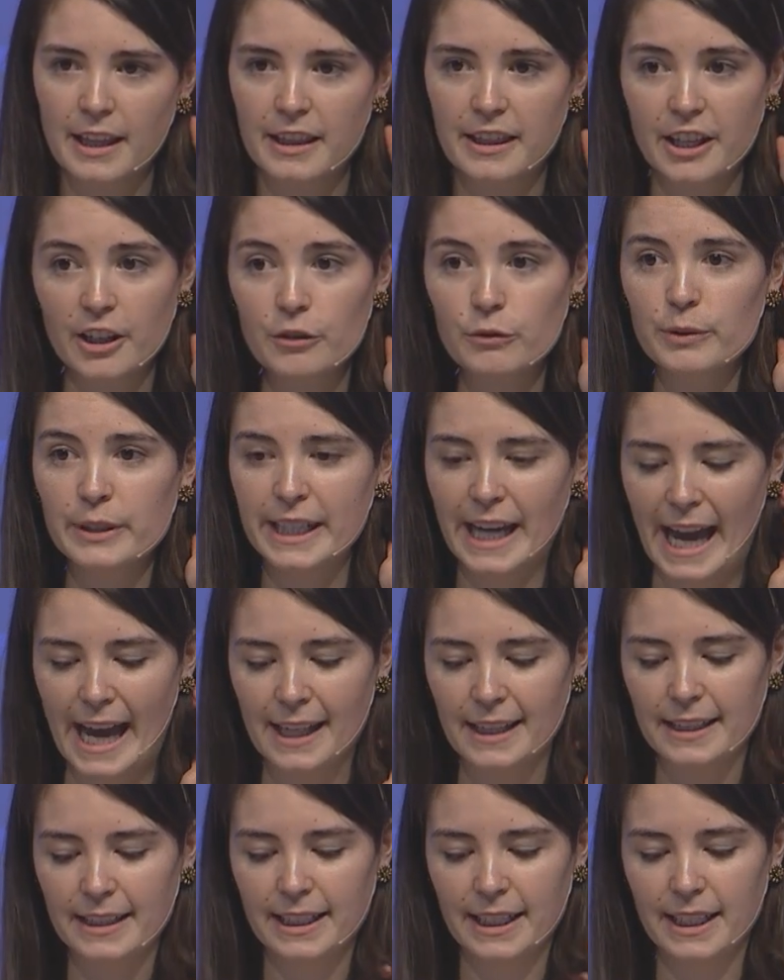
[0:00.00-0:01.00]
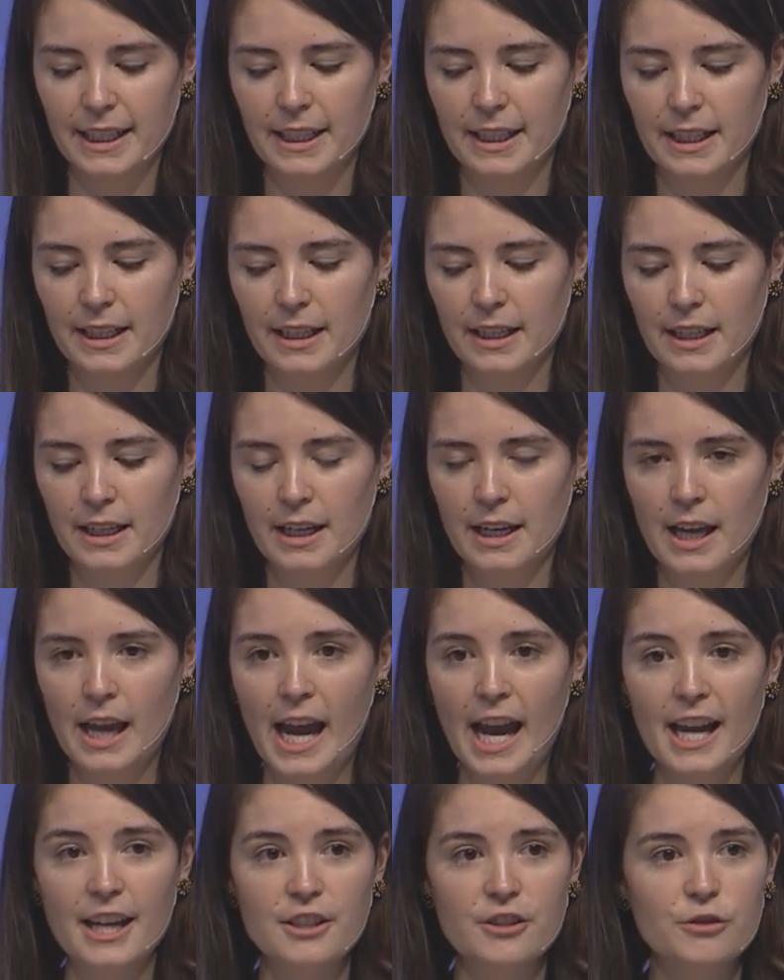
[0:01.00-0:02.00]
They're reality,
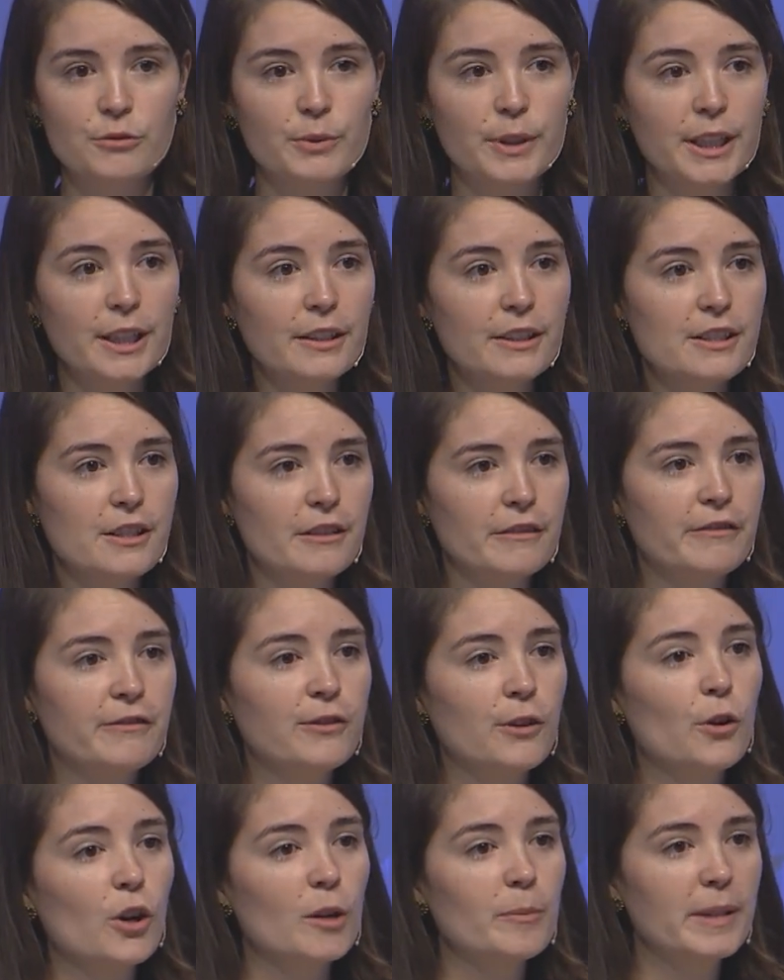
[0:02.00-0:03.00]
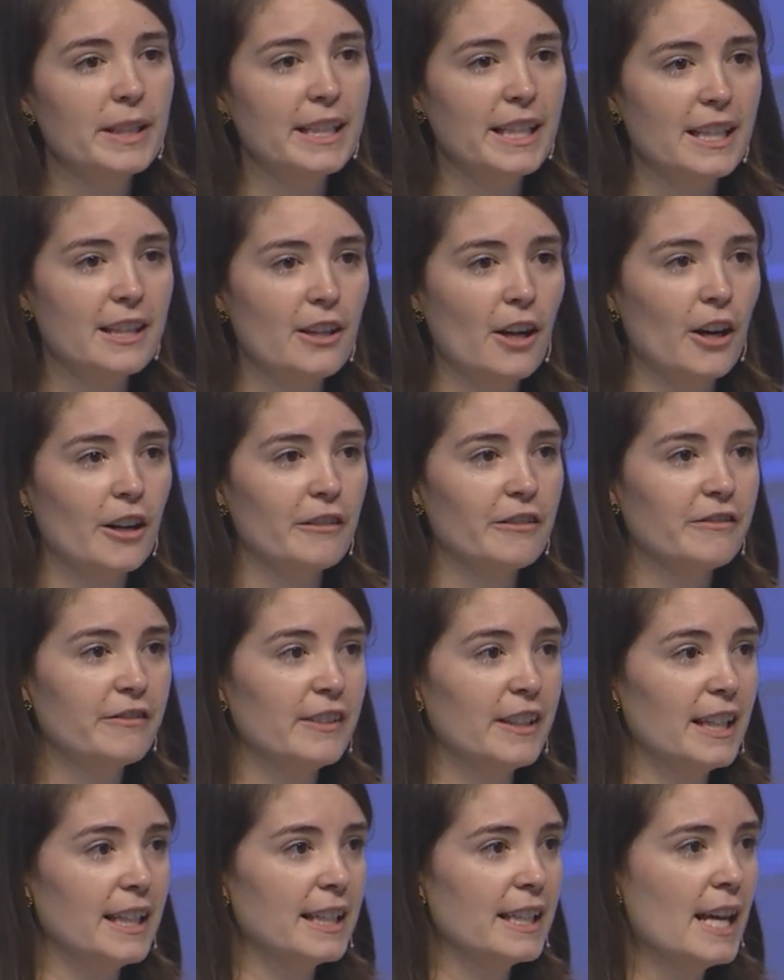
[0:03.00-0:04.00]
as real as the floor beneath our
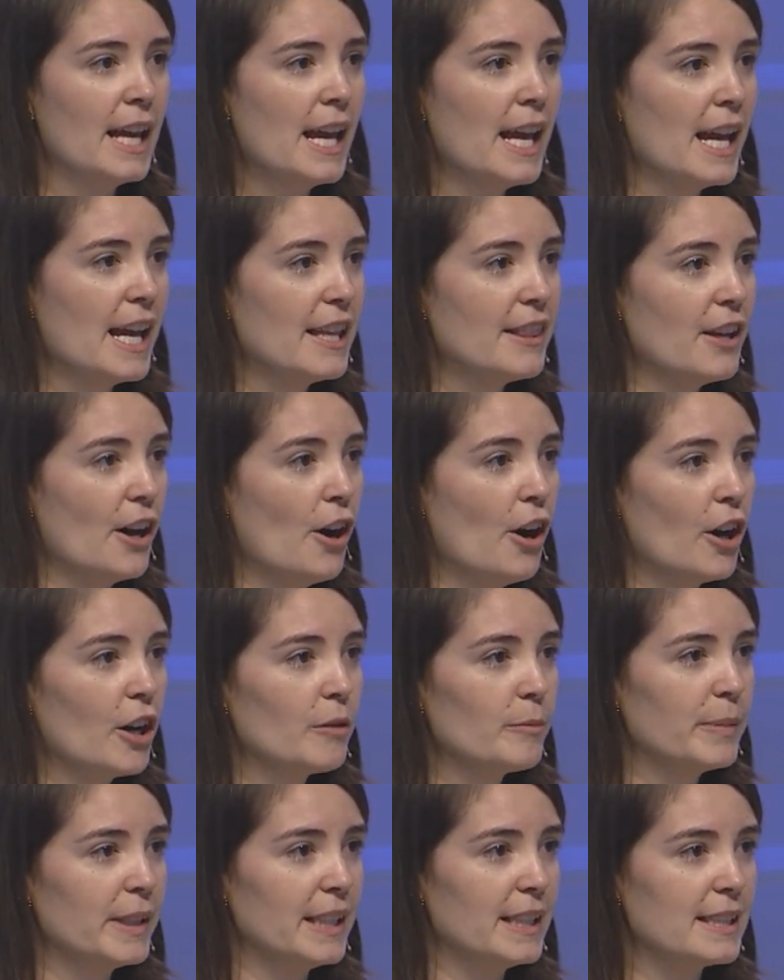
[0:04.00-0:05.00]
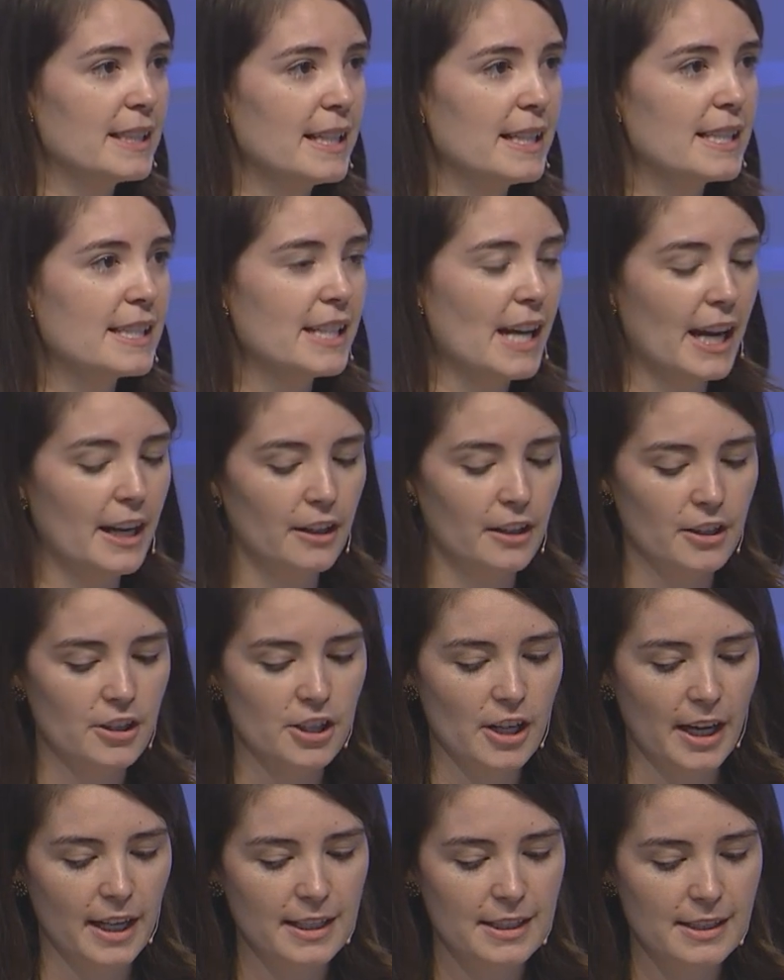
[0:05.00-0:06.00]
feet and the heartbeat inside our
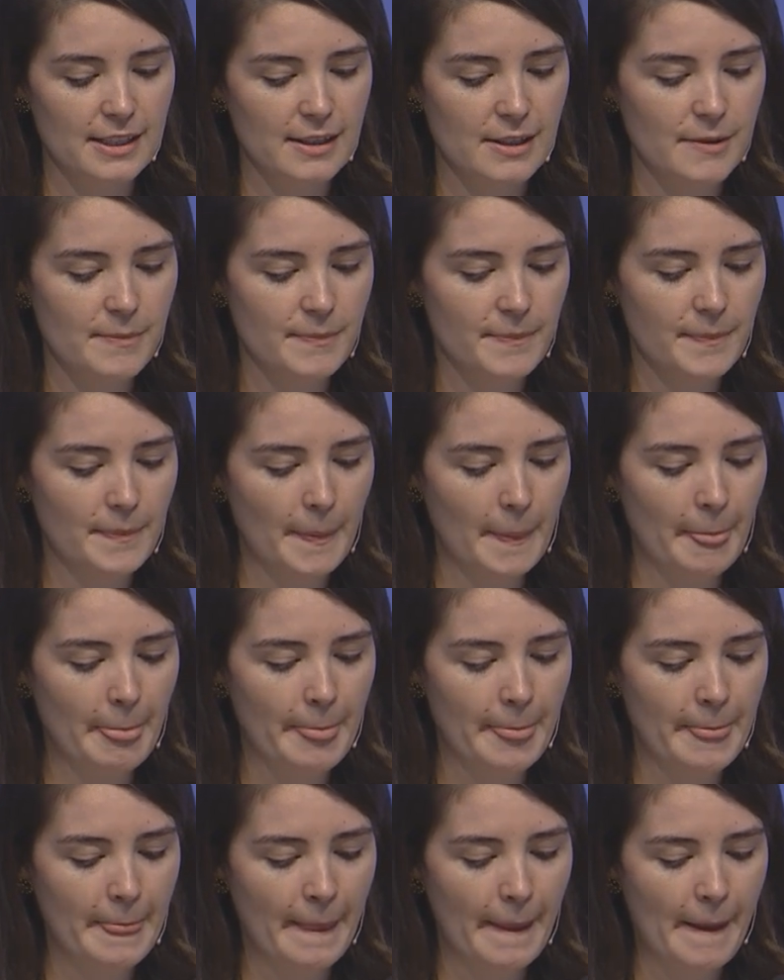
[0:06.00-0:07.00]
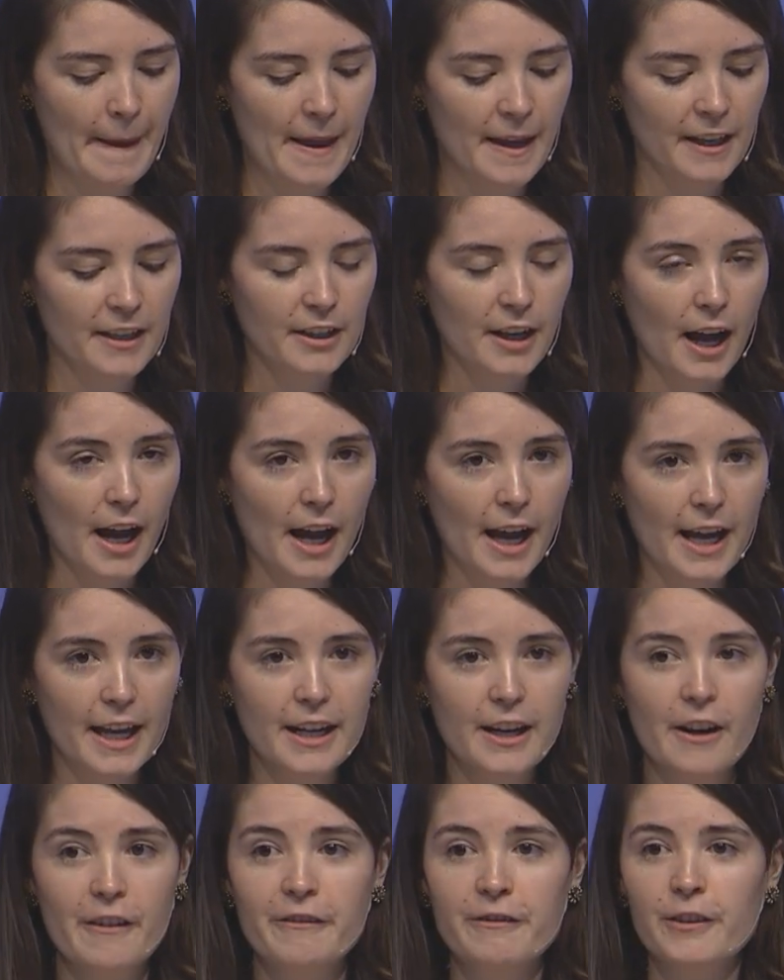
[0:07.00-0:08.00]
chest.
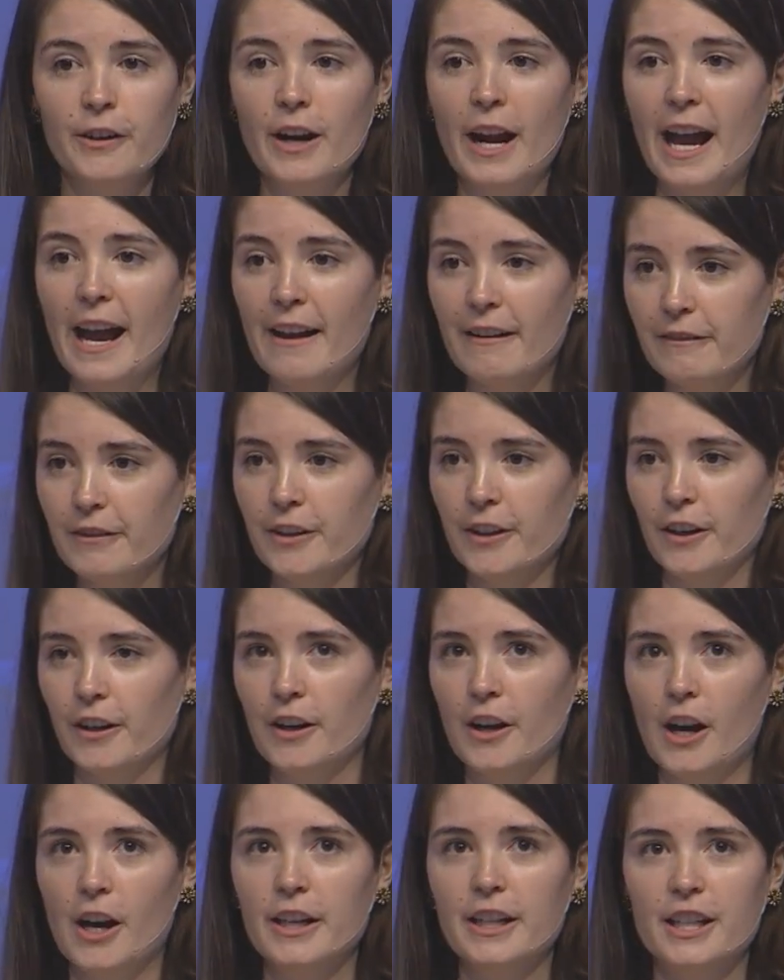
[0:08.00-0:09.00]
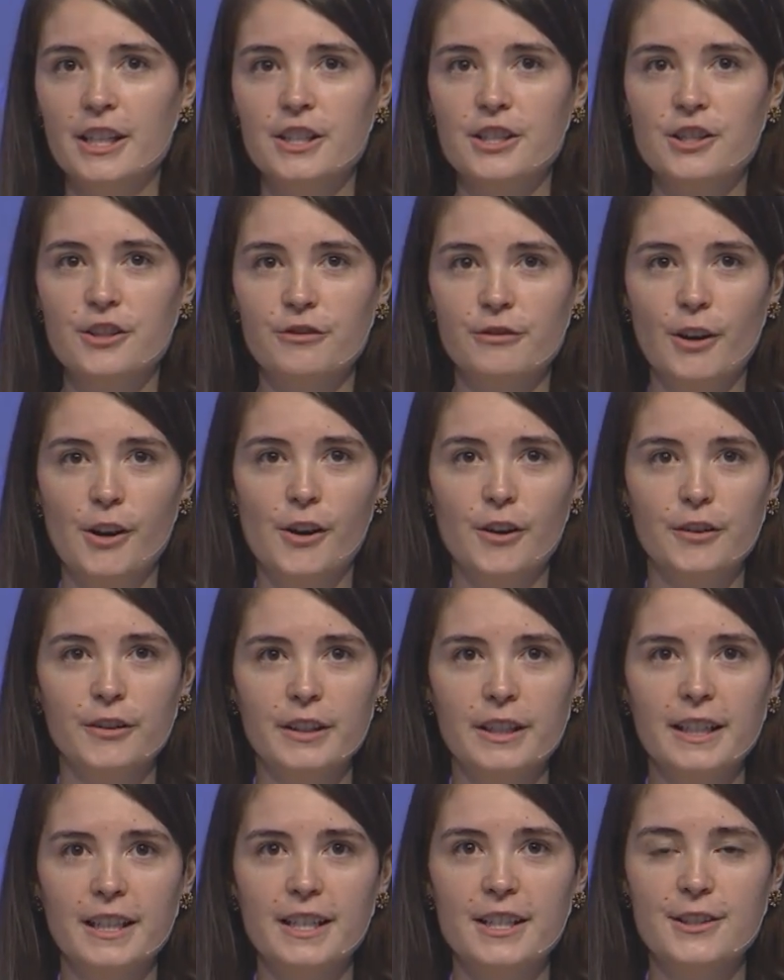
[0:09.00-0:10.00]
God forever on his
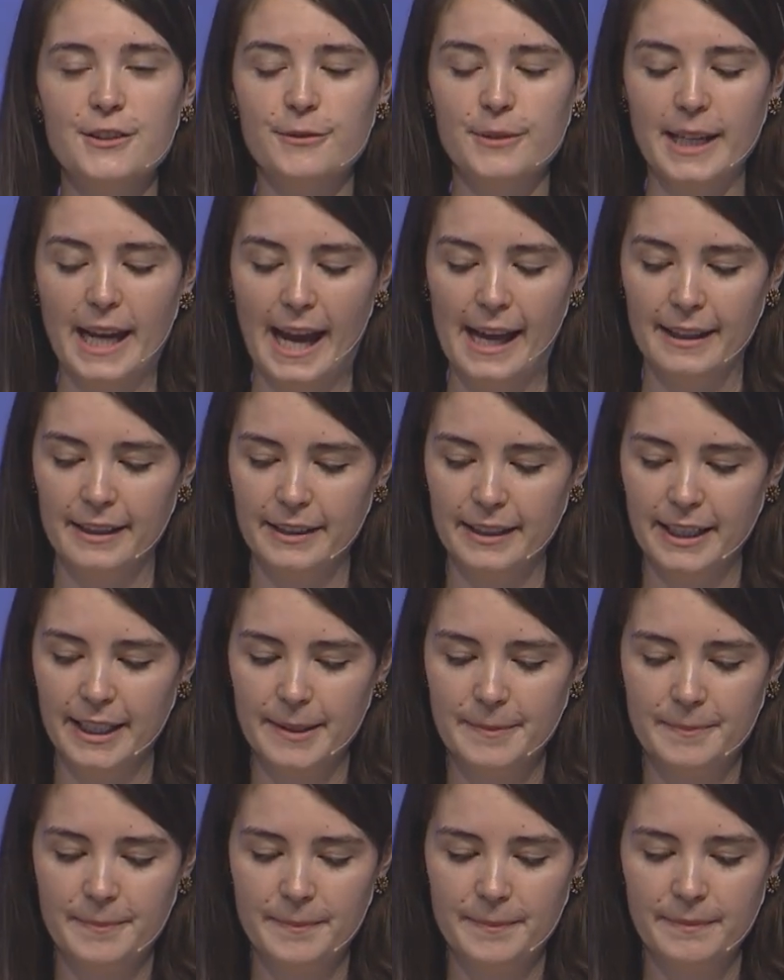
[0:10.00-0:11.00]
throne is reality.